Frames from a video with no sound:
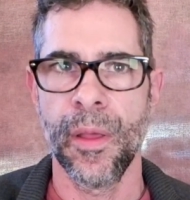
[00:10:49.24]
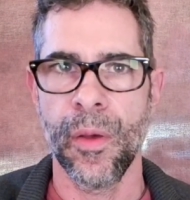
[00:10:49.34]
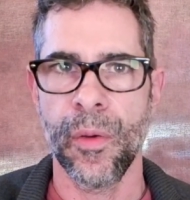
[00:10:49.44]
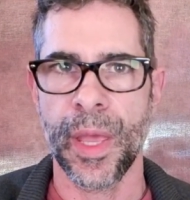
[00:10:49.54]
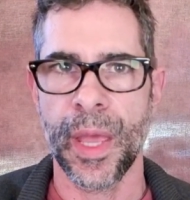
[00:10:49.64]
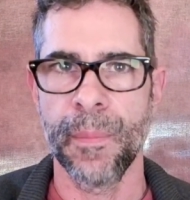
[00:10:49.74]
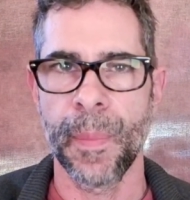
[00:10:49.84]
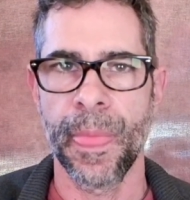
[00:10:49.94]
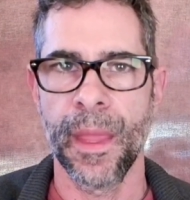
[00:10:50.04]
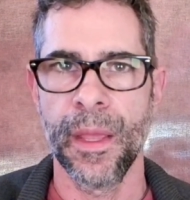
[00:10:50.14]
Okay,
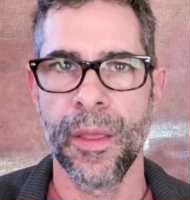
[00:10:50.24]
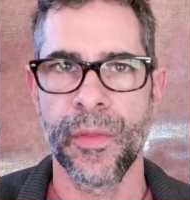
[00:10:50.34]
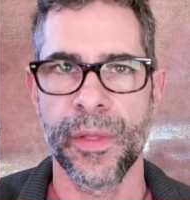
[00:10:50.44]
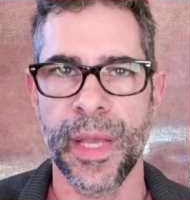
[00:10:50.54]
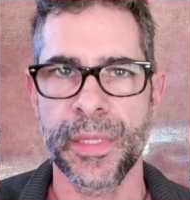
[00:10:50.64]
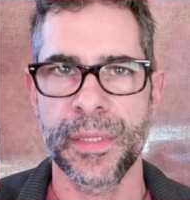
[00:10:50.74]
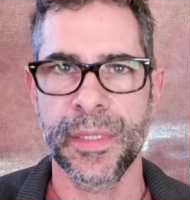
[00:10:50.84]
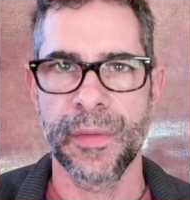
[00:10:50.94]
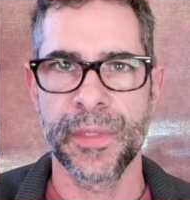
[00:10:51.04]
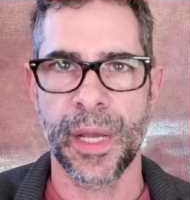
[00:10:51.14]
the last
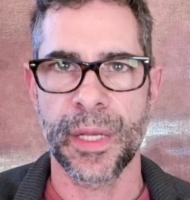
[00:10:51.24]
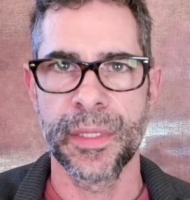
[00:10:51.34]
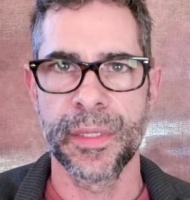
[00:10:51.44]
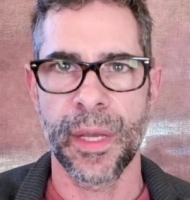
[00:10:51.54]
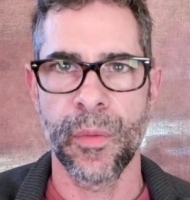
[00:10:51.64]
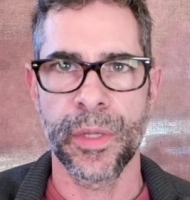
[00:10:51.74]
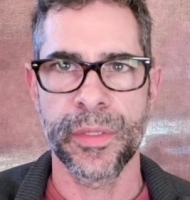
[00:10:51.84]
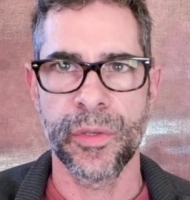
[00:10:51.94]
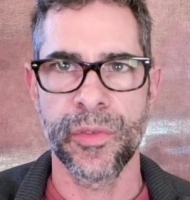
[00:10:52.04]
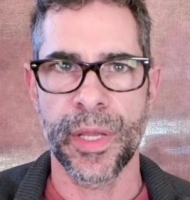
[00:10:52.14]
set of toxins I want
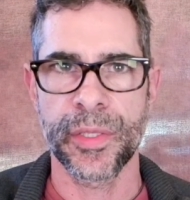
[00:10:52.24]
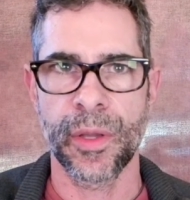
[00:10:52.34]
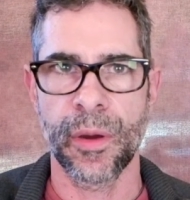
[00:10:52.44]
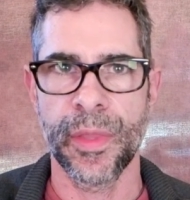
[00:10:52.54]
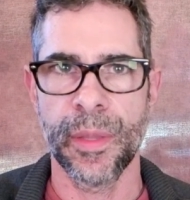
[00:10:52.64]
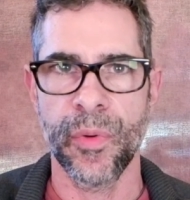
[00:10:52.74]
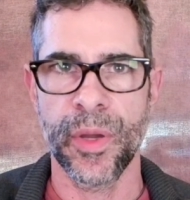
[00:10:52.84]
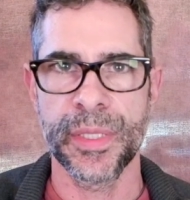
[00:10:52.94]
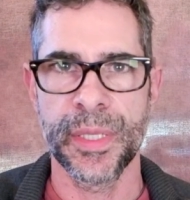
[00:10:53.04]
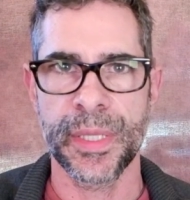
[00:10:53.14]
to address are the
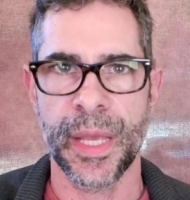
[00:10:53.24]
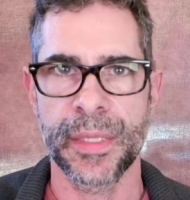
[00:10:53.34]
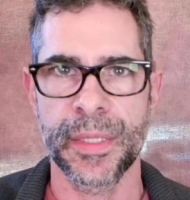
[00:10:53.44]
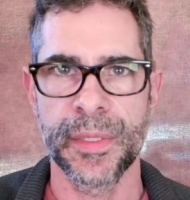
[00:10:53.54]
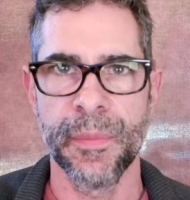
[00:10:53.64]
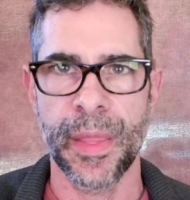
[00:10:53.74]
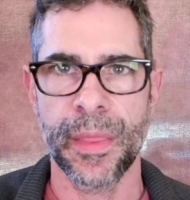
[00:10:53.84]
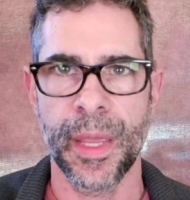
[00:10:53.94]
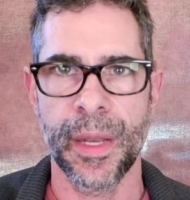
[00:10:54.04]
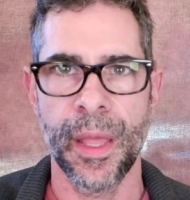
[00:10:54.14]
poisonous gases
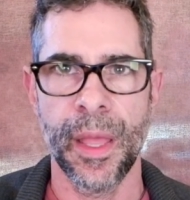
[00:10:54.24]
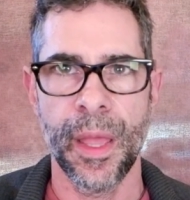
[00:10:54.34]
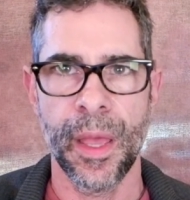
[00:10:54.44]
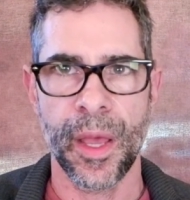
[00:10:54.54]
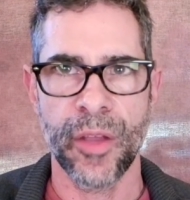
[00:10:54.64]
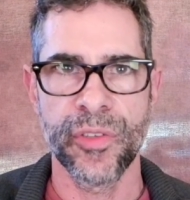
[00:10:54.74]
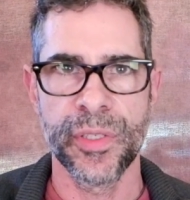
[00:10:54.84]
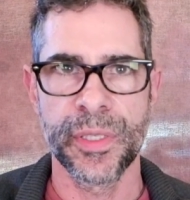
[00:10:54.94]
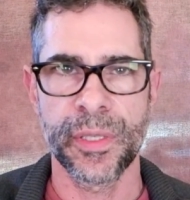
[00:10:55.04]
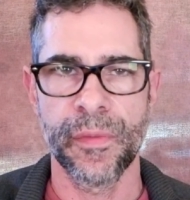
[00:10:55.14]
methane,
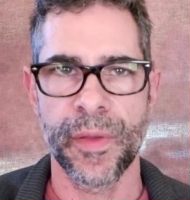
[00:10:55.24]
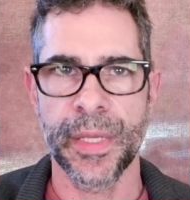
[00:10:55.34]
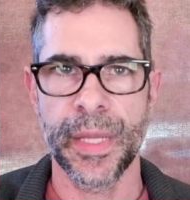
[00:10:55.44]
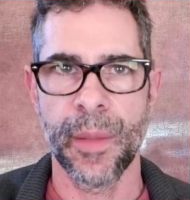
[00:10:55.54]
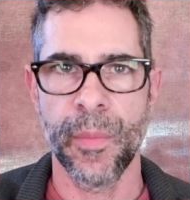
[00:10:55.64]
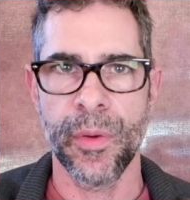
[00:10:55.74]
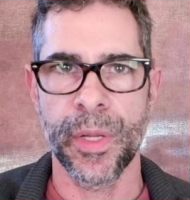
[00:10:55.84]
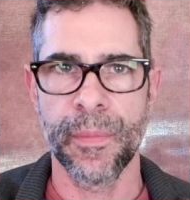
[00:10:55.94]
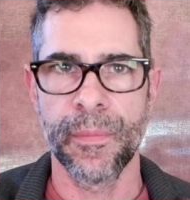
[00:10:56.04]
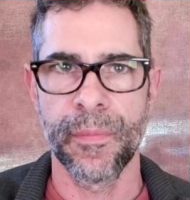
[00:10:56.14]
hydrogen sulfide, and
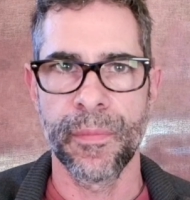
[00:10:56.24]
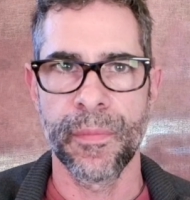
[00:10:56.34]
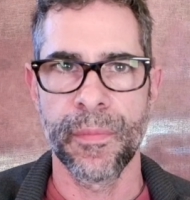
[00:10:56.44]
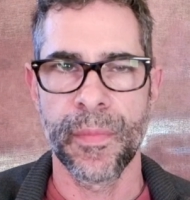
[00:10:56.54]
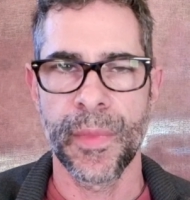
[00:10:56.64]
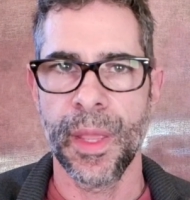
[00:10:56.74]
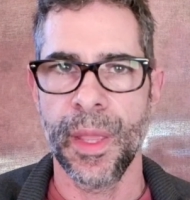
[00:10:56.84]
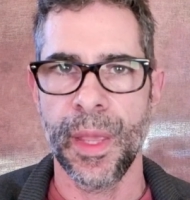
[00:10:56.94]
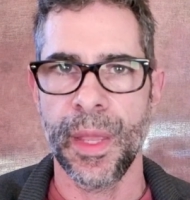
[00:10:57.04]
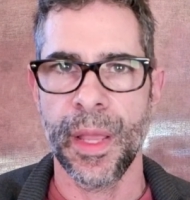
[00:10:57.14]
ammonia.
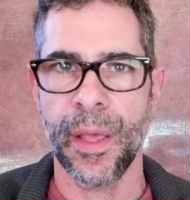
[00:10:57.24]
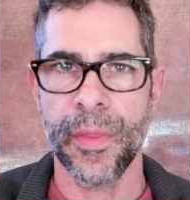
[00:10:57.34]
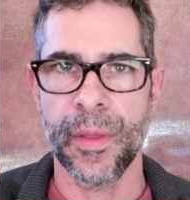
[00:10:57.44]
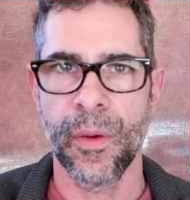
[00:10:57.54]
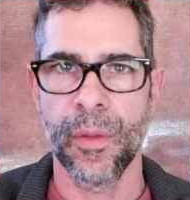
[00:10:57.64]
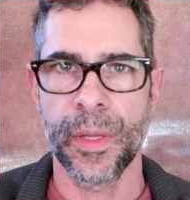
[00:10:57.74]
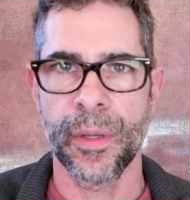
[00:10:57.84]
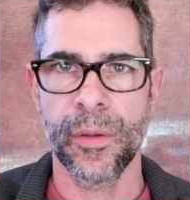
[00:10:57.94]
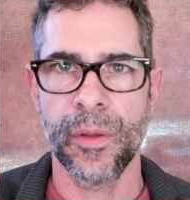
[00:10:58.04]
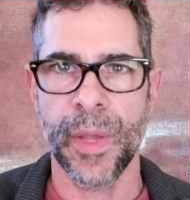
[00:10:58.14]
In a healthy colon,
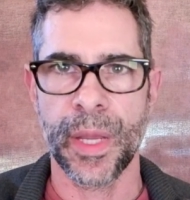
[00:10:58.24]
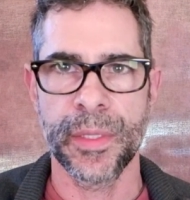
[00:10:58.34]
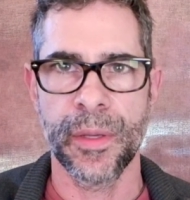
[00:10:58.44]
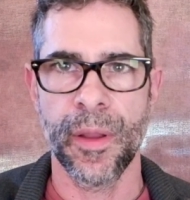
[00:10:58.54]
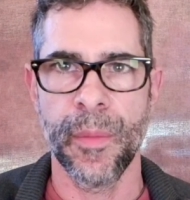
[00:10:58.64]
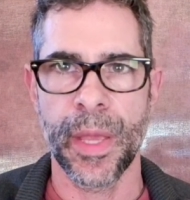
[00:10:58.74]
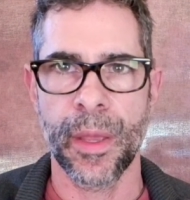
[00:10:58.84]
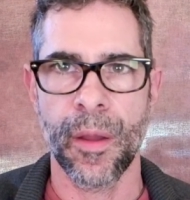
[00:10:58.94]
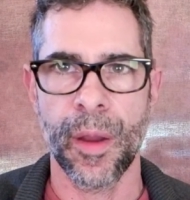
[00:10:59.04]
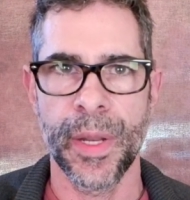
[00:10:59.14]
good bacteria make
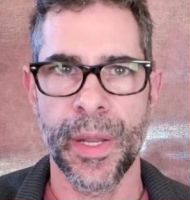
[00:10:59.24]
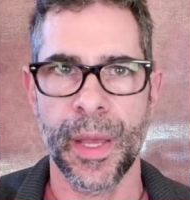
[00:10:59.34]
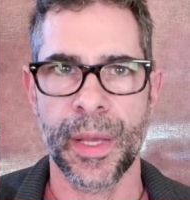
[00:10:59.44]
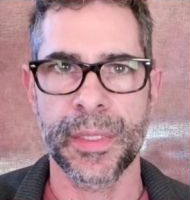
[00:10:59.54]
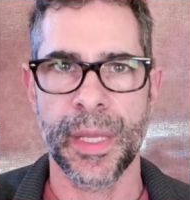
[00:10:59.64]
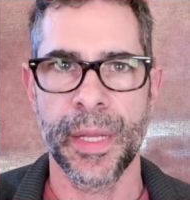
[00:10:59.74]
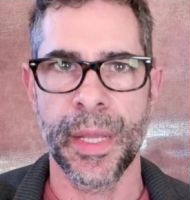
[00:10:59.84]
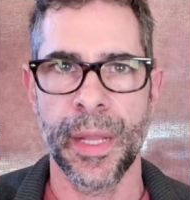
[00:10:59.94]
carbon dioxide and